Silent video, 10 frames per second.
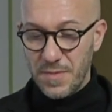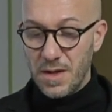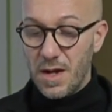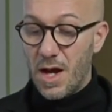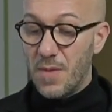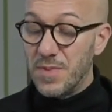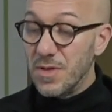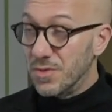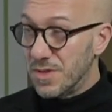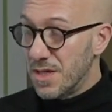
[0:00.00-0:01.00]
a
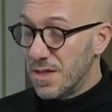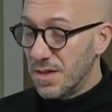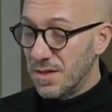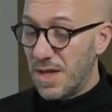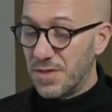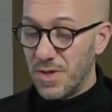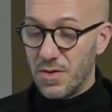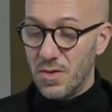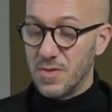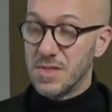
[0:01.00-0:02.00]
beauty that
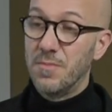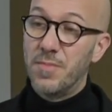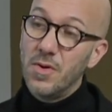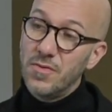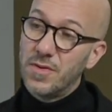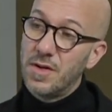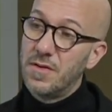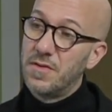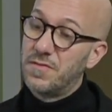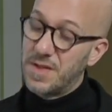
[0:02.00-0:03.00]
recalls both
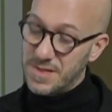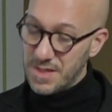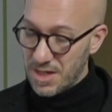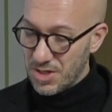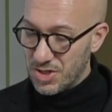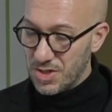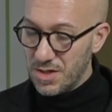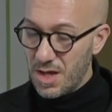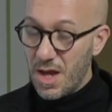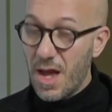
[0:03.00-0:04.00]
fascination
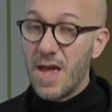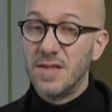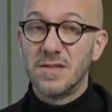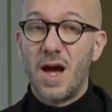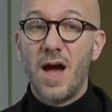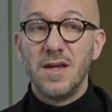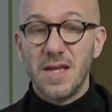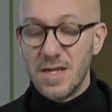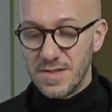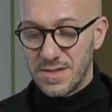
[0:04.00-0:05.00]
and
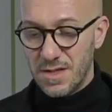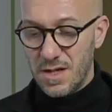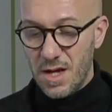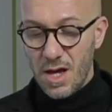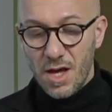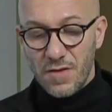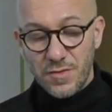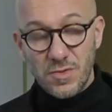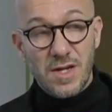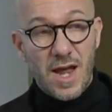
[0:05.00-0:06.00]
unease through
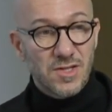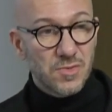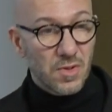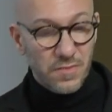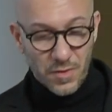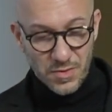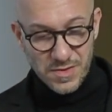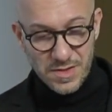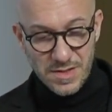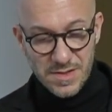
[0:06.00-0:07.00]
natural
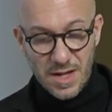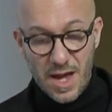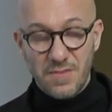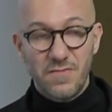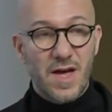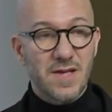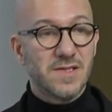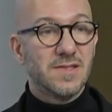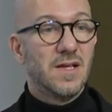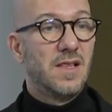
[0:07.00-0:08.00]
forces and vast
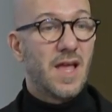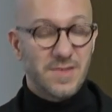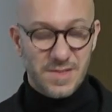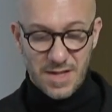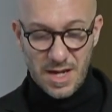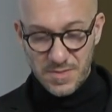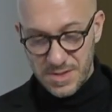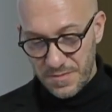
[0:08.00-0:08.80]
landscapes.